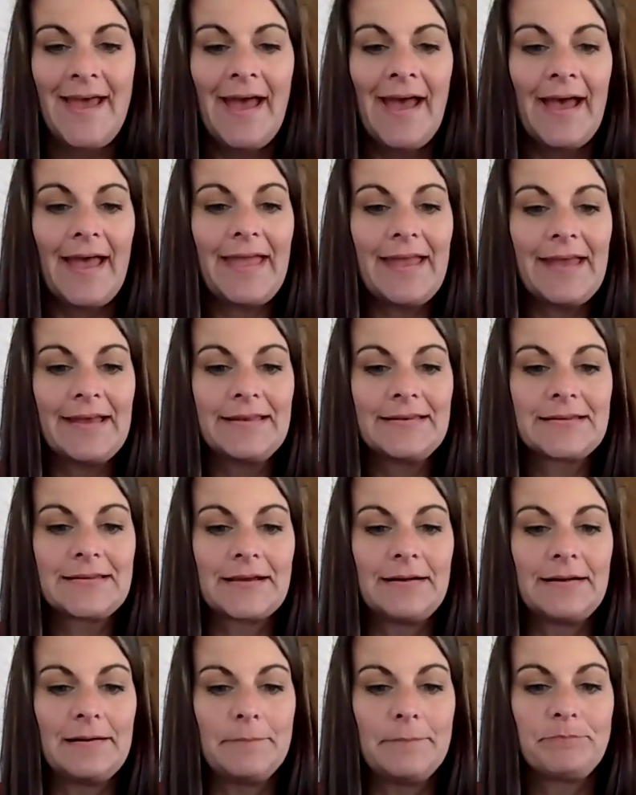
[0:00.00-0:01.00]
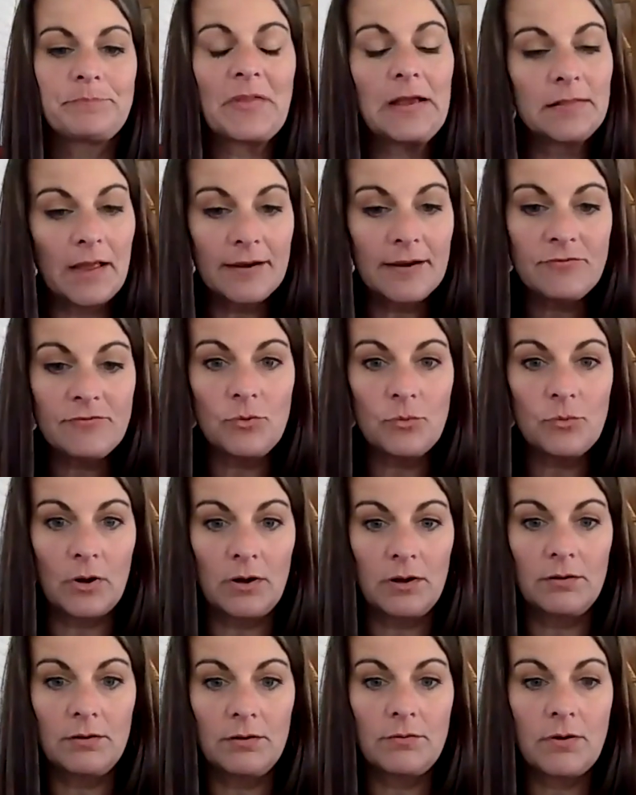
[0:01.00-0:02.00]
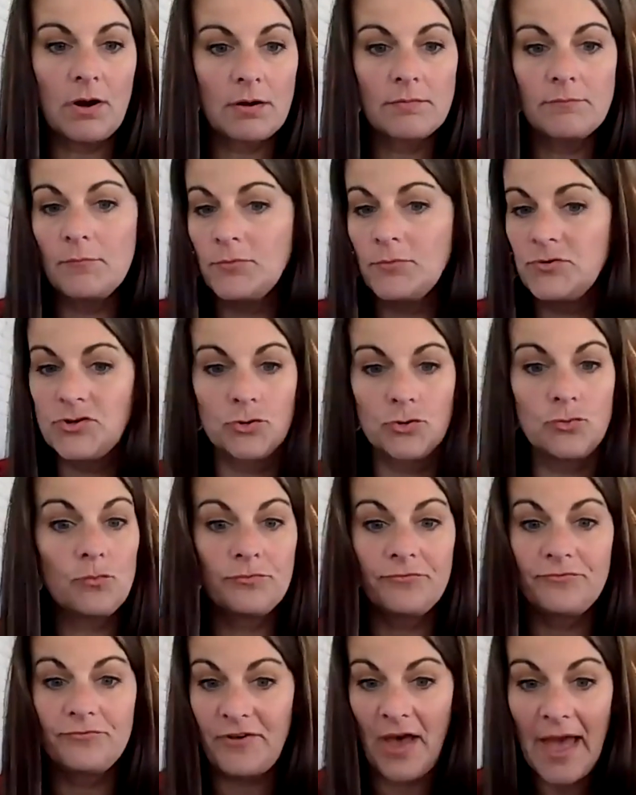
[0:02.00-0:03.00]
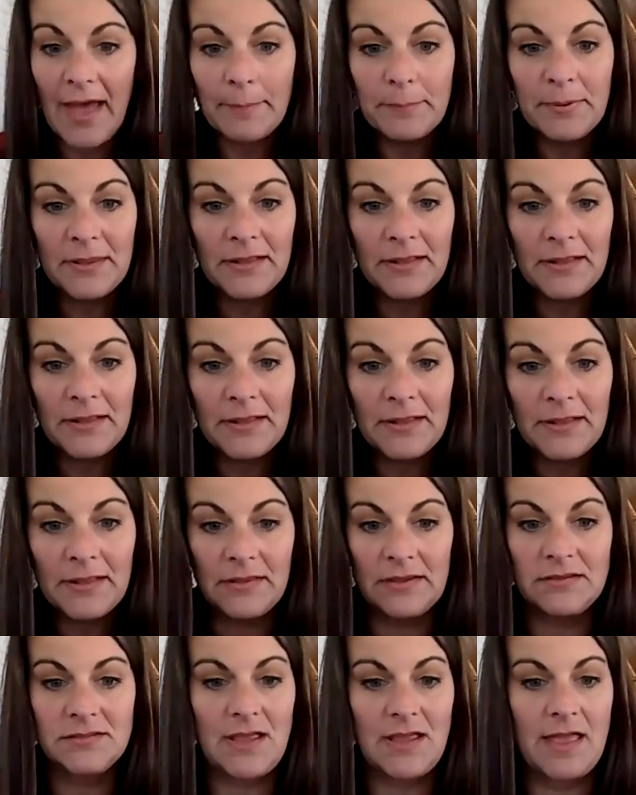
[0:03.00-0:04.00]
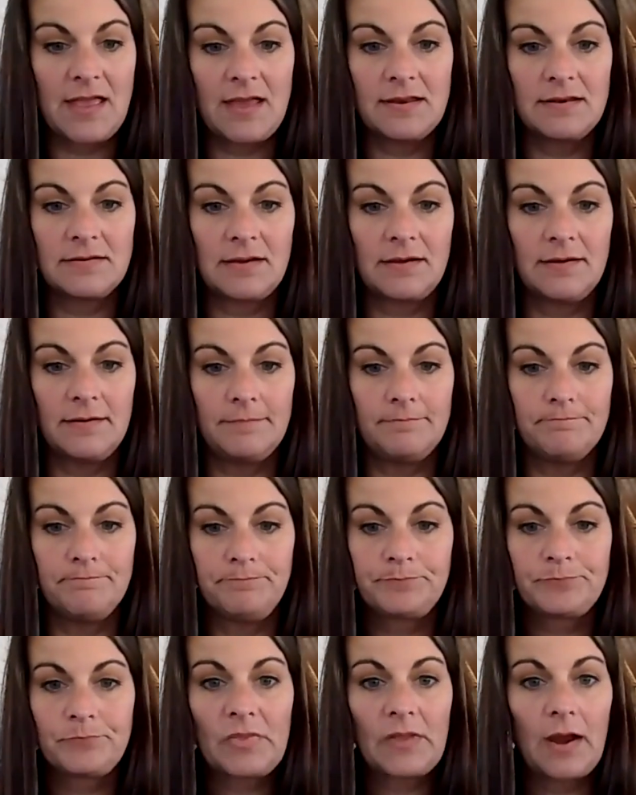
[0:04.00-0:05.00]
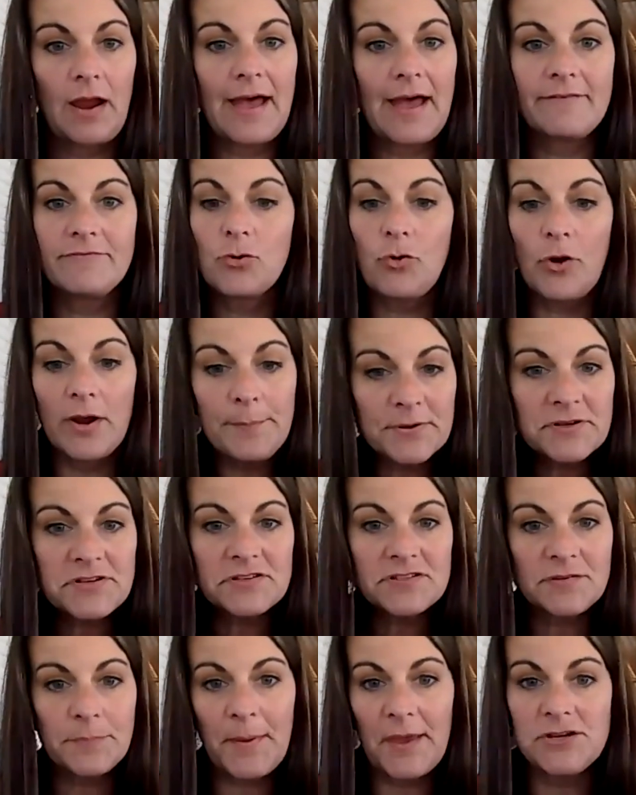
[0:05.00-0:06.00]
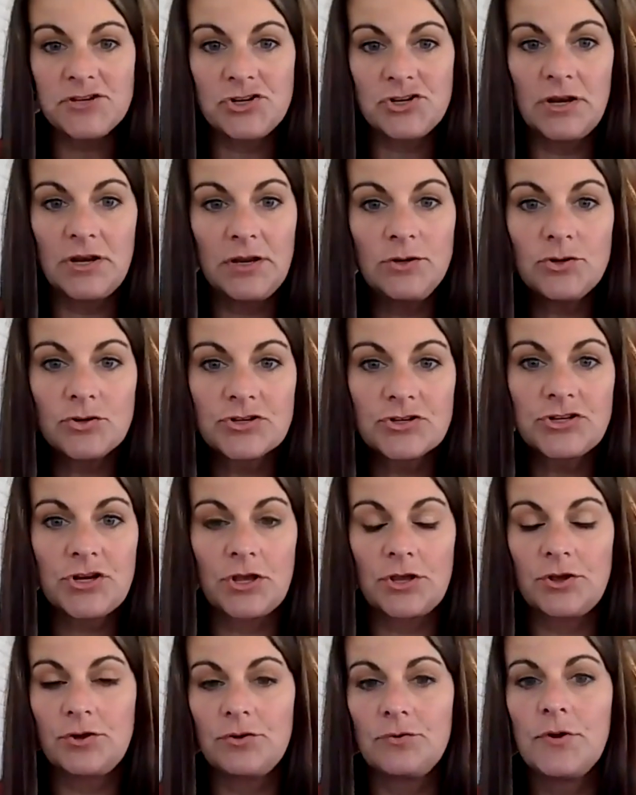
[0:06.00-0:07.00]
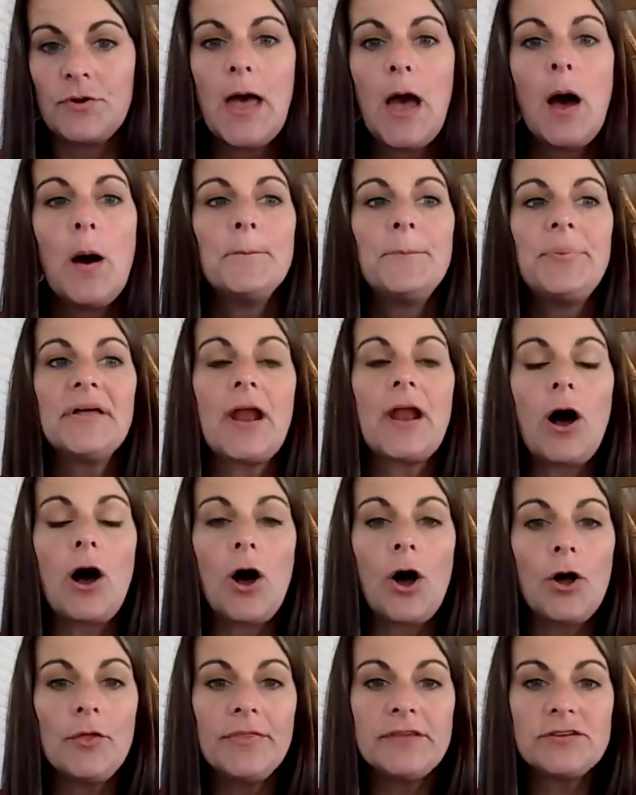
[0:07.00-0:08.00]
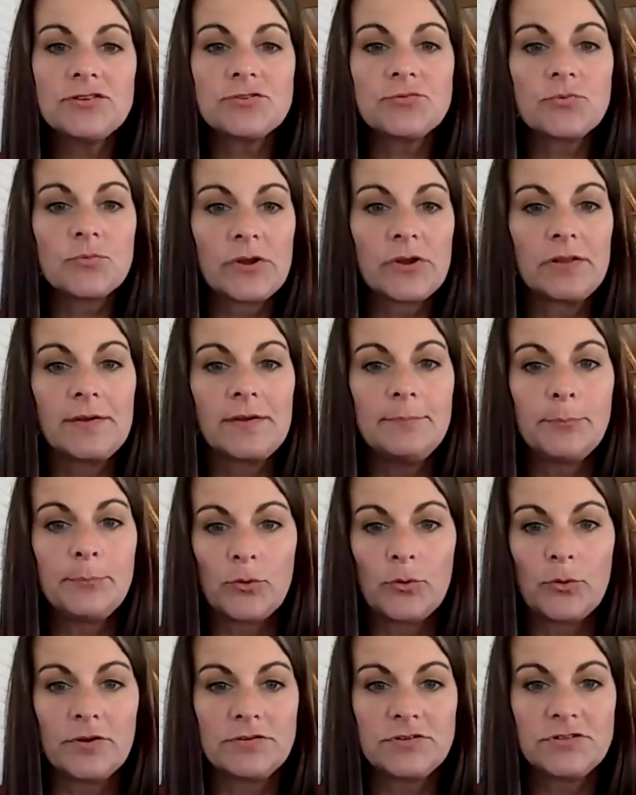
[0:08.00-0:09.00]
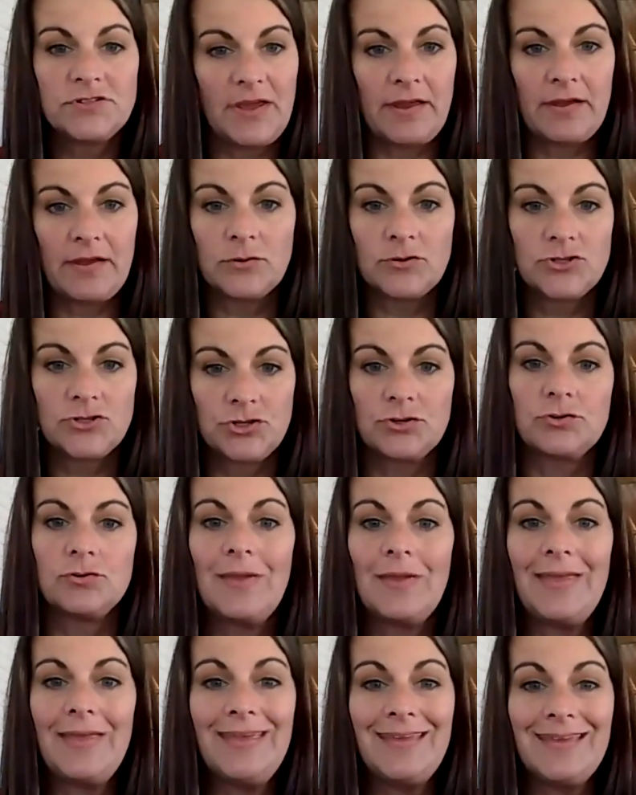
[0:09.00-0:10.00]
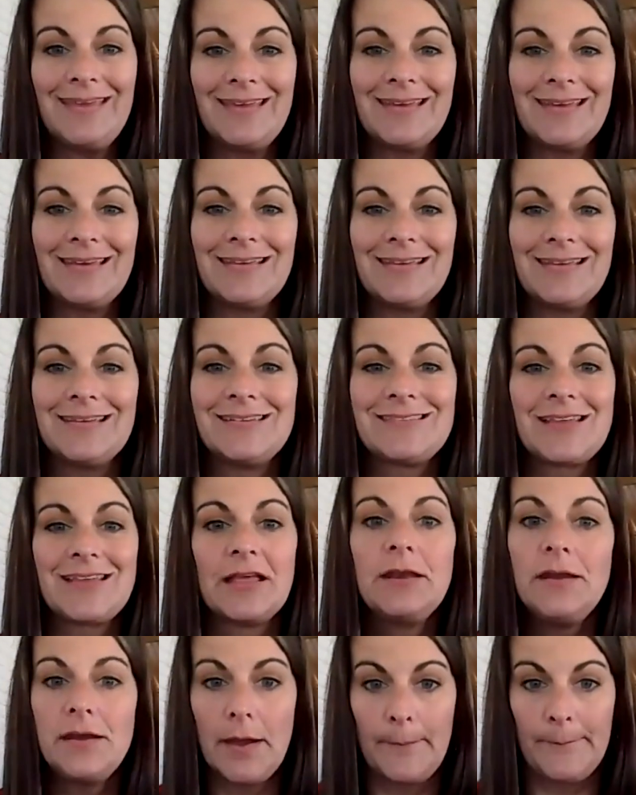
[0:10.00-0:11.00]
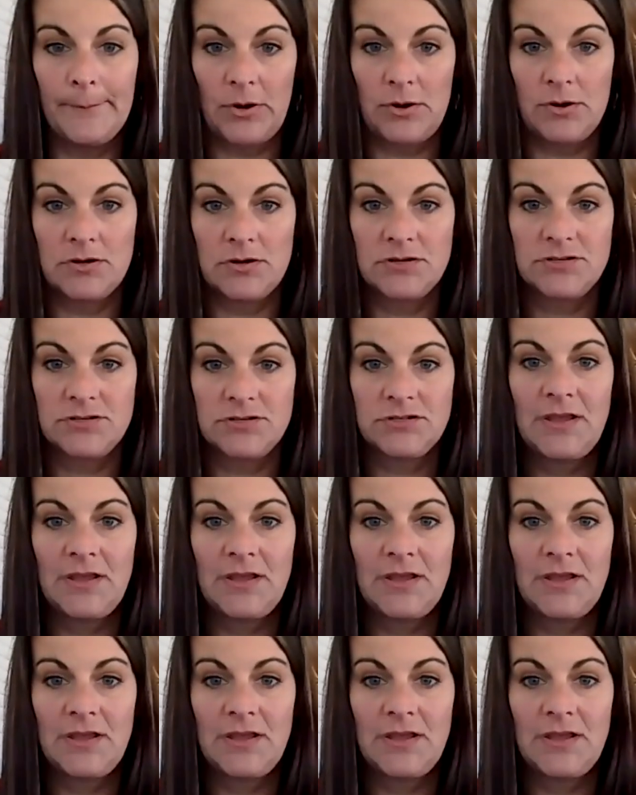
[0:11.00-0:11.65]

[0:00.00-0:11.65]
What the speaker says: And a lot of you all do fabulous and have a great participation in your show, but all this really boils down to is numbers